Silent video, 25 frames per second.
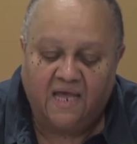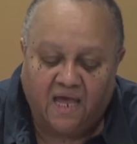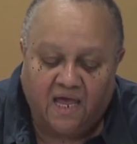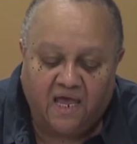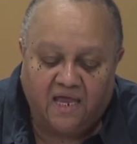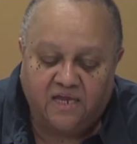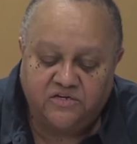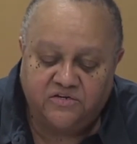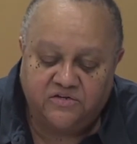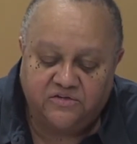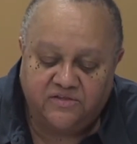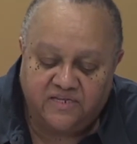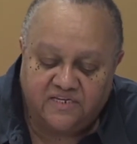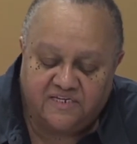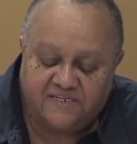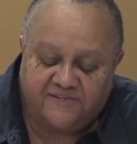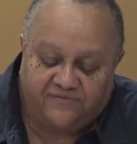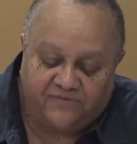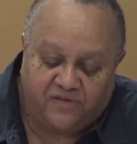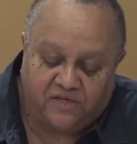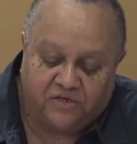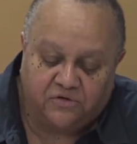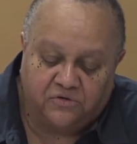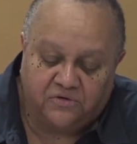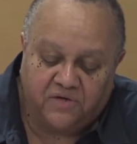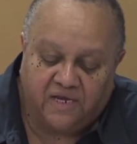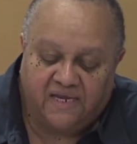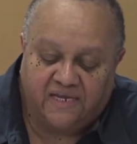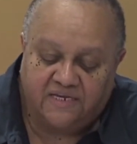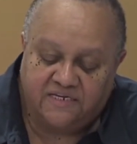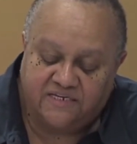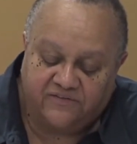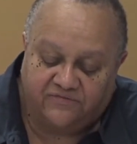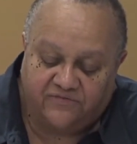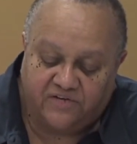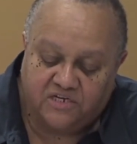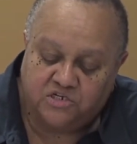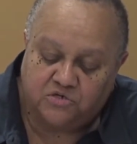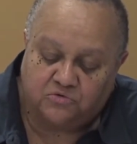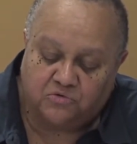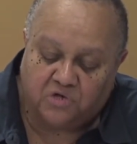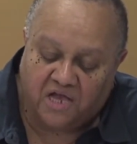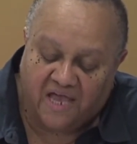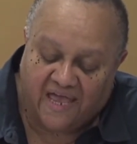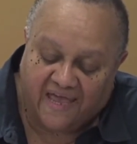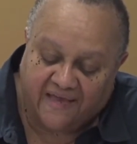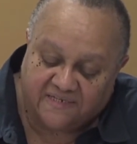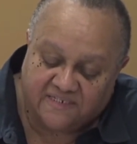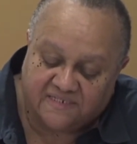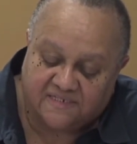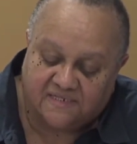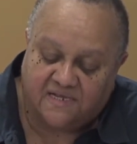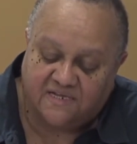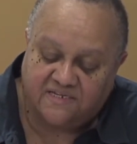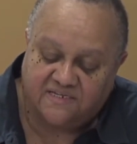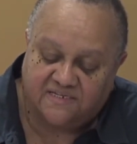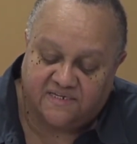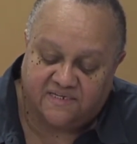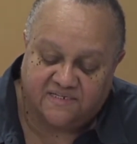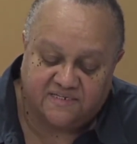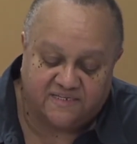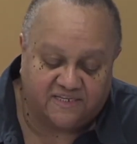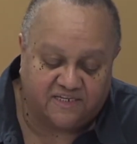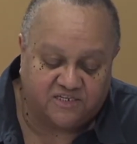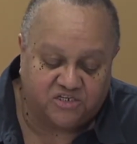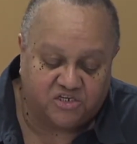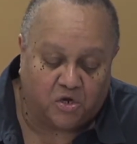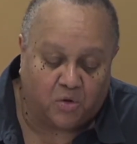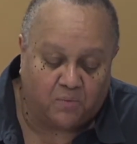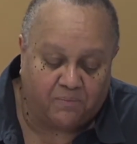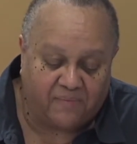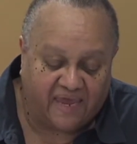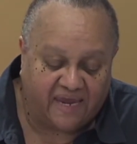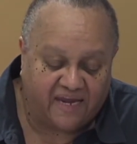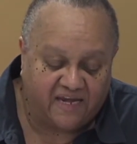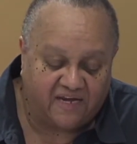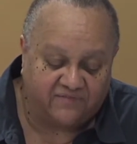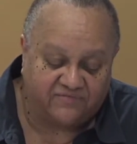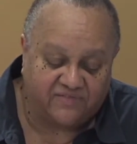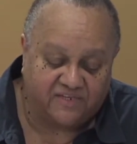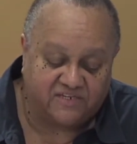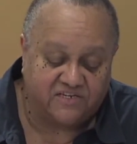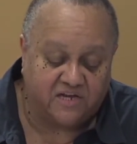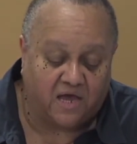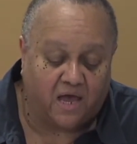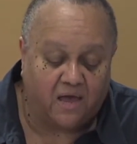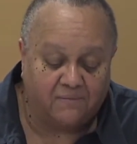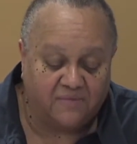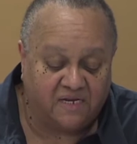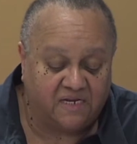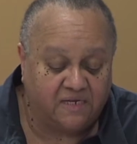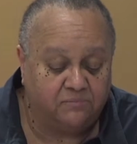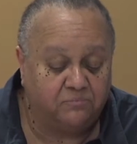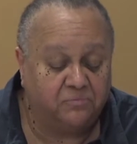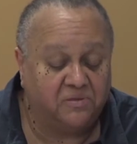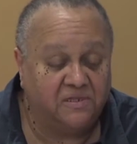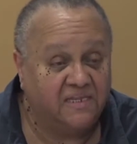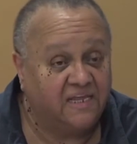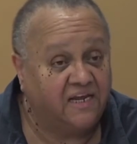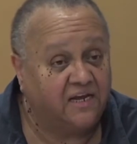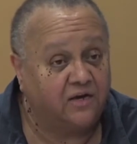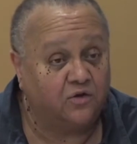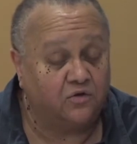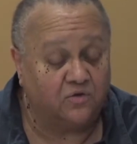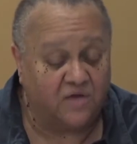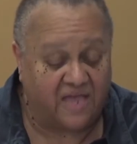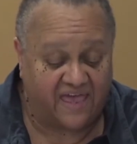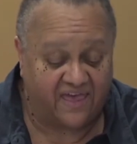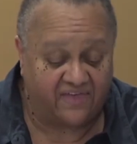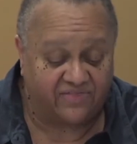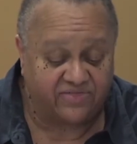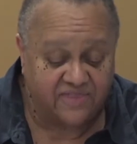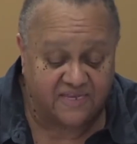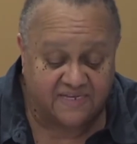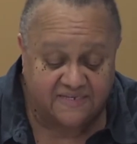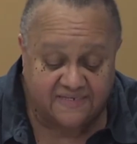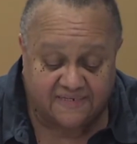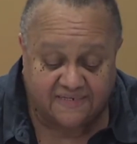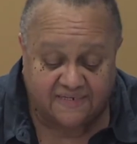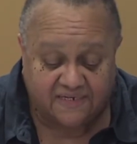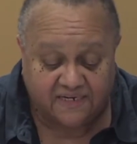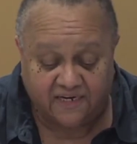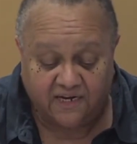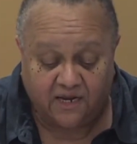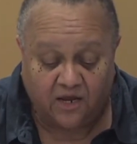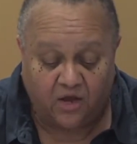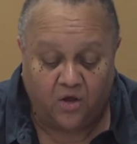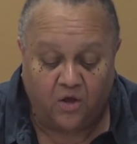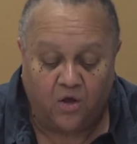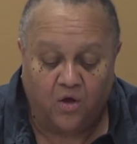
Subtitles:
Under this view, individual excellence is the domain of the dominant political ethnicity,